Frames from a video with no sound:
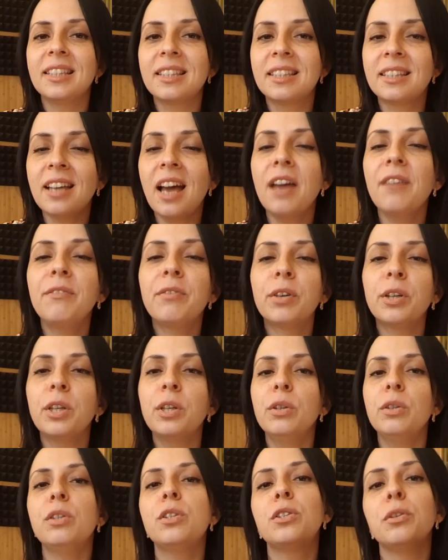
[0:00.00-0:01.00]
time for you
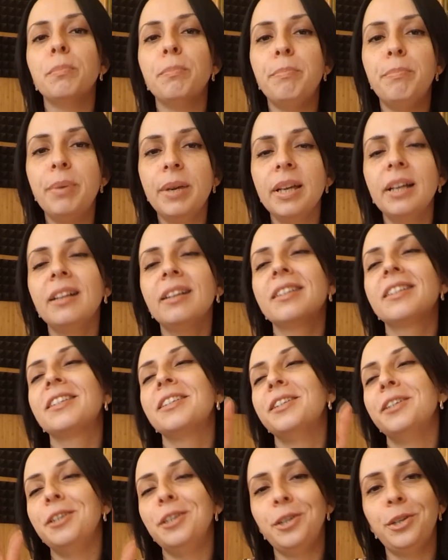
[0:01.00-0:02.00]
to build
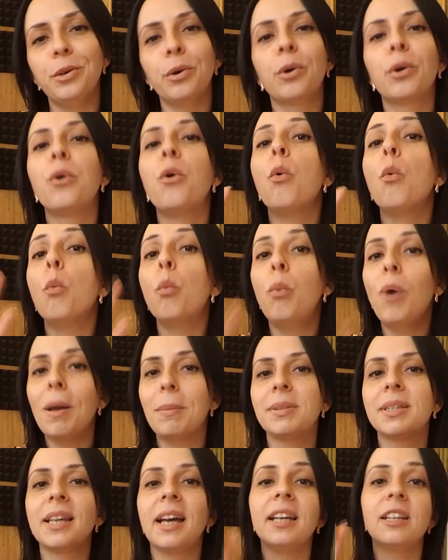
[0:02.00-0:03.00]
your
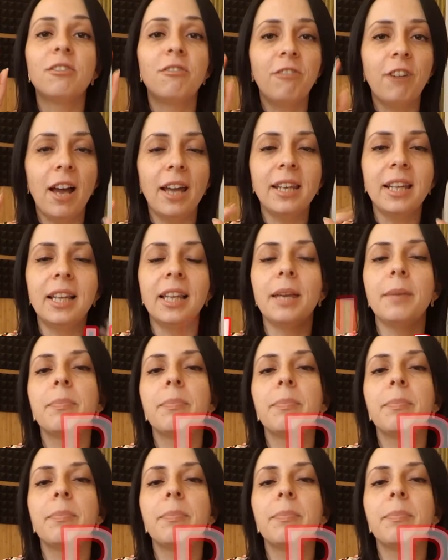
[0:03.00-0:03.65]
website, finally.